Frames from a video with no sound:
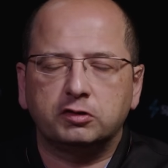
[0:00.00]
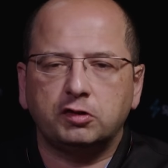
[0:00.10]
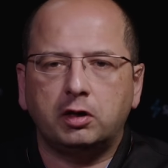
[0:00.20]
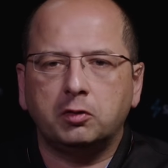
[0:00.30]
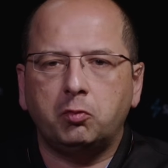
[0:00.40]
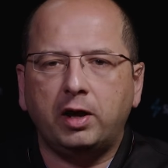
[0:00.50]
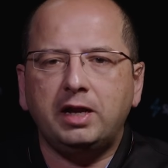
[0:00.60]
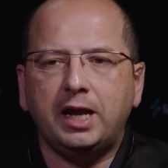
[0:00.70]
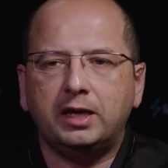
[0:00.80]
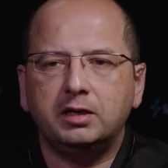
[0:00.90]
So on the one
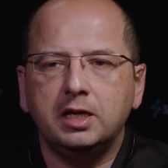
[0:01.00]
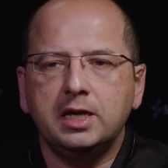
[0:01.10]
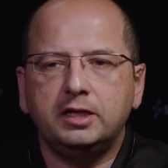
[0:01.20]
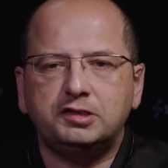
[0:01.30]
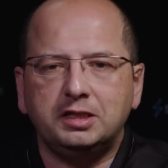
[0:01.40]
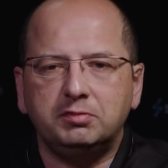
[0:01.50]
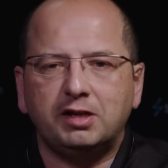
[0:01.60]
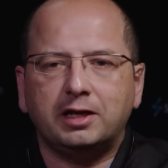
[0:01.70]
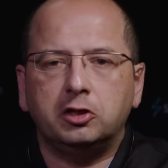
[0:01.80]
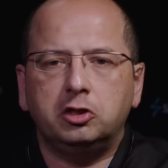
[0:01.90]
hand, it seems
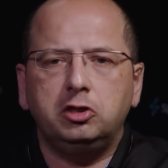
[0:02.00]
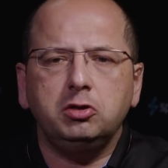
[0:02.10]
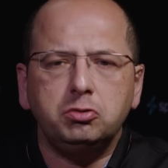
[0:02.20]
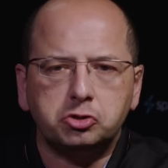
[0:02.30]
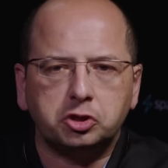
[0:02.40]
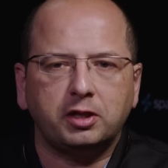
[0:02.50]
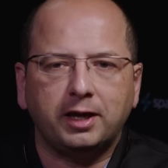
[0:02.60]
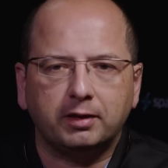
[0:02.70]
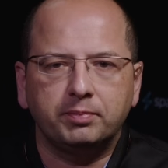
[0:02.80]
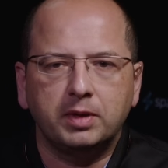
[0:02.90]
like a huge
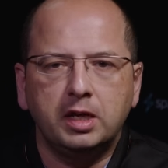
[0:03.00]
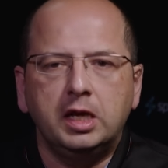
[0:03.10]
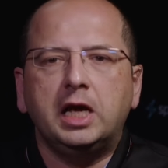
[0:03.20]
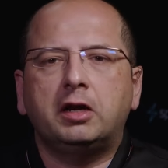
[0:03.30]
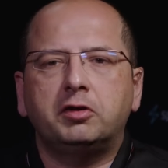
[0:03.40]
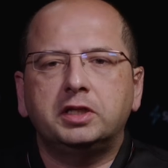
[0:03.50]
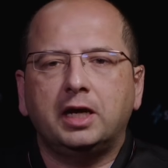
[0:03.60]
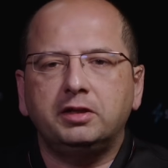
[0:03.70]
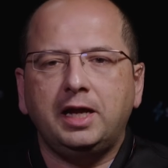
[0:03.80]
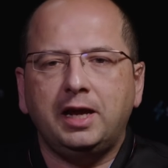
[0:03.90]
thing, and on the
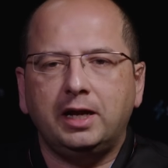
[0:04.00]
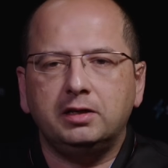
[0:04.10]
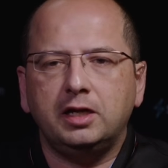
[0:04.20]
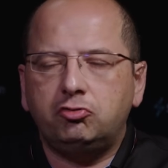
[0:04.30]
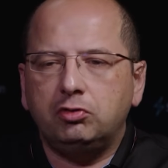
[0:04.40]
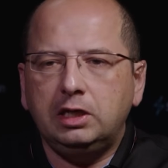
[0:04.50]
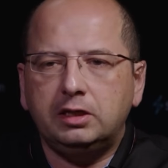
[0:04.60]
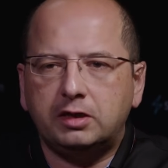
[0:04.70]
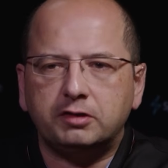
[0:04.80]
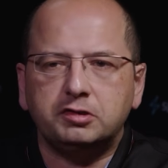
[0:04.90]
other hand, it really
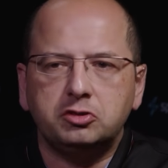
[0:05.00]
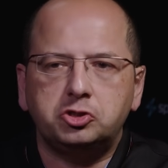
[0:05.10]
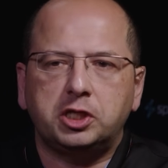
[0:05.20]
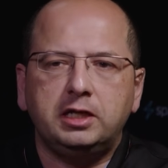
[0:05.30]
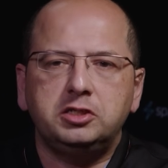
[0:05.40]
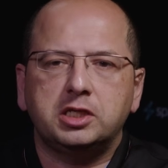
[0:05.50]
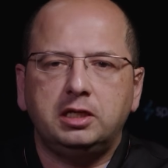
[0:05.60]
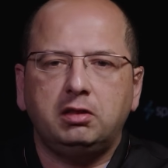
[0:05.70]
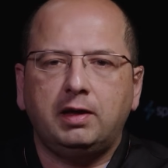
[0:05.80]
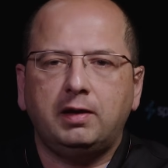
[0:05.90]
doesn't change
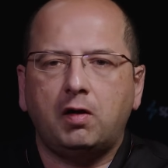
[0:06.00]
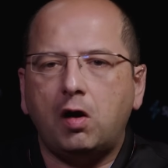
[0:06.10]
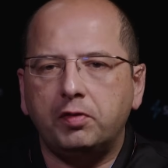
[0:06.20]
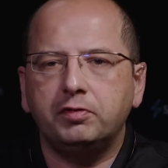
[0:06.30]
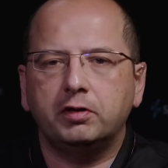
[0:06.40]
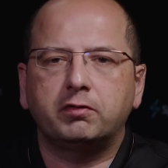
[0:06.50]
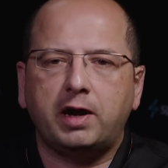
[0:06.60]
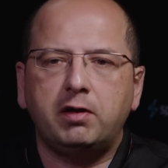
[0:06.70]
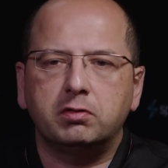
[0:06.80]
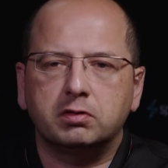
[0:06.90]
anything on the
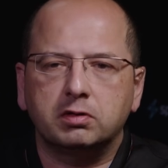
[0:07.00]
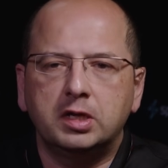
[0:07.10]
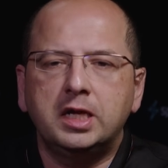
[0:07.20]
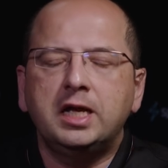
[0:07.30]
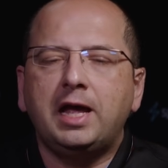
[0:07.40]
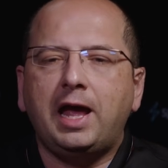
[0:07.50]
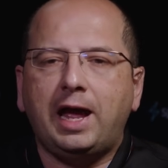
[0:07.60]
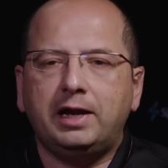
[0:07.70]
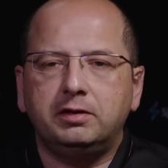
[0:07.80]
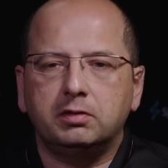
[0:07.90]
ground
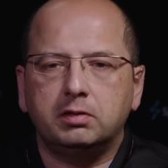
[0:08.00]
and